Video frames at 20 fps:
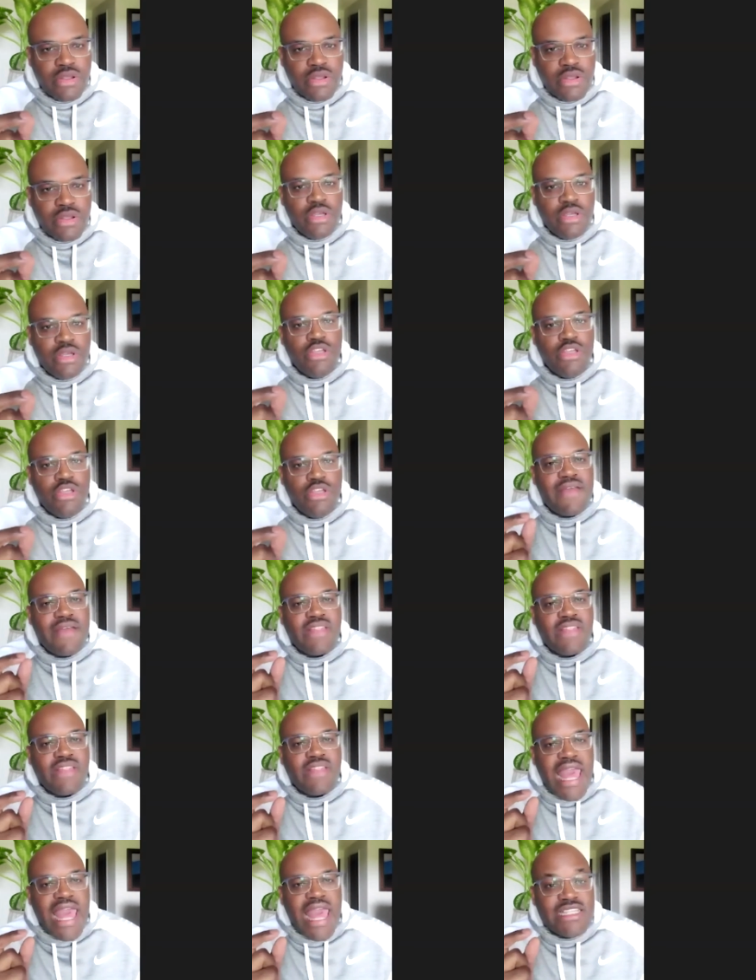You have to
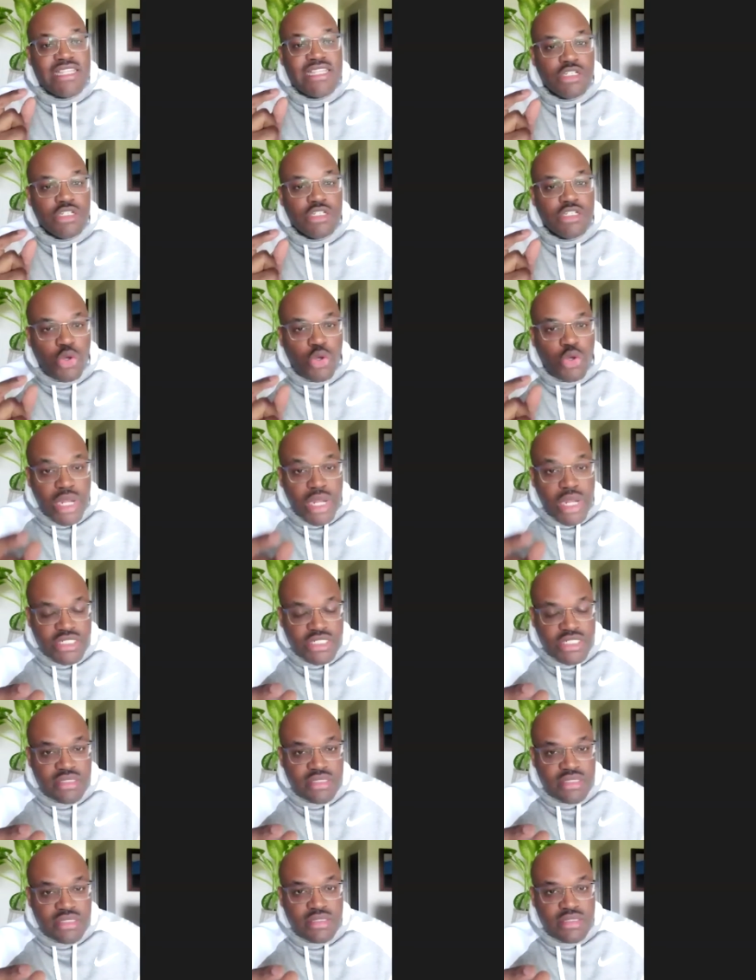ask good
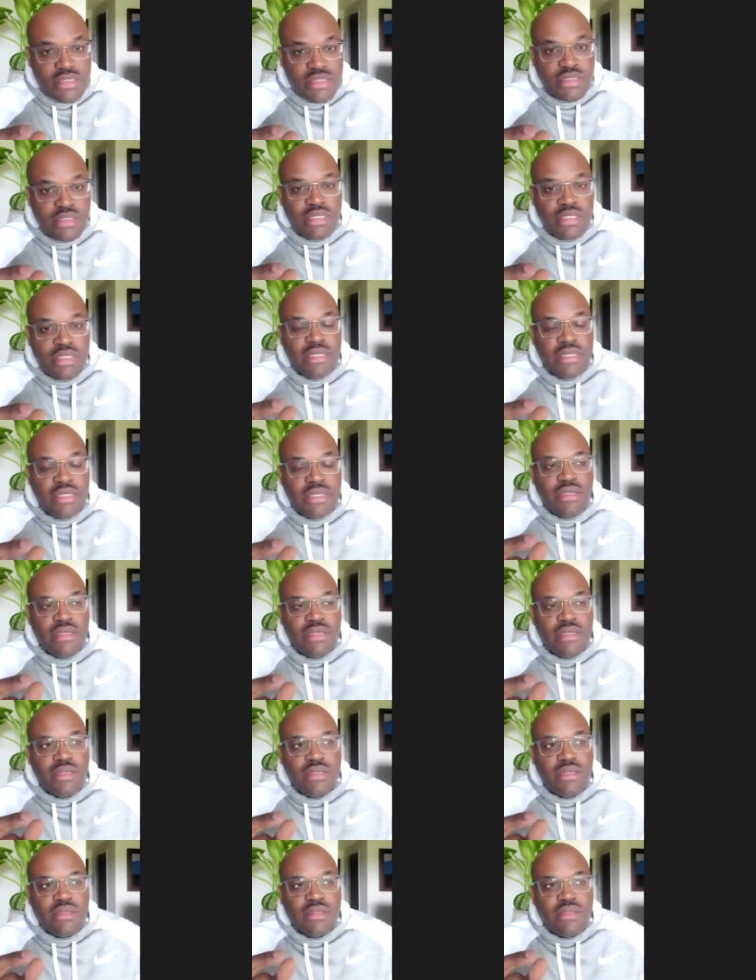questions
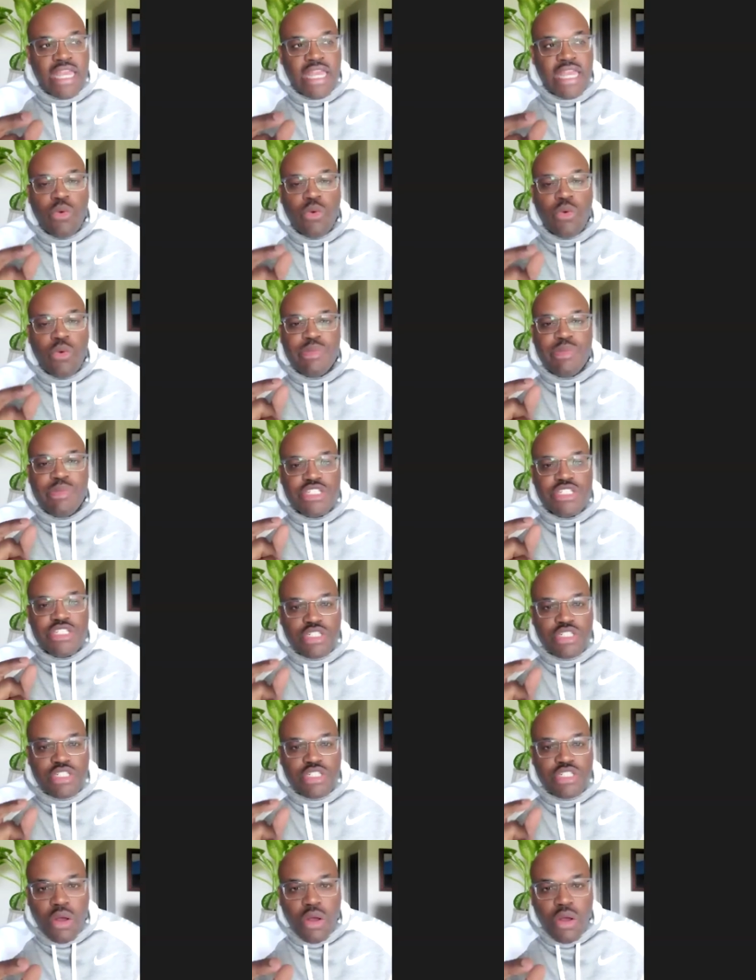and you want to be
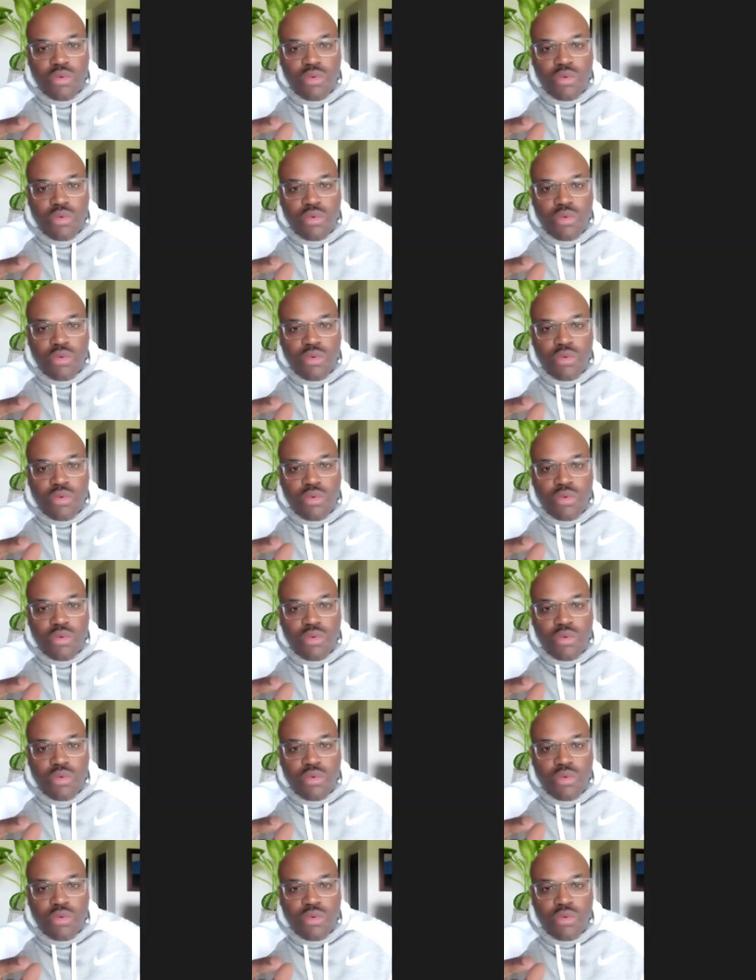slow.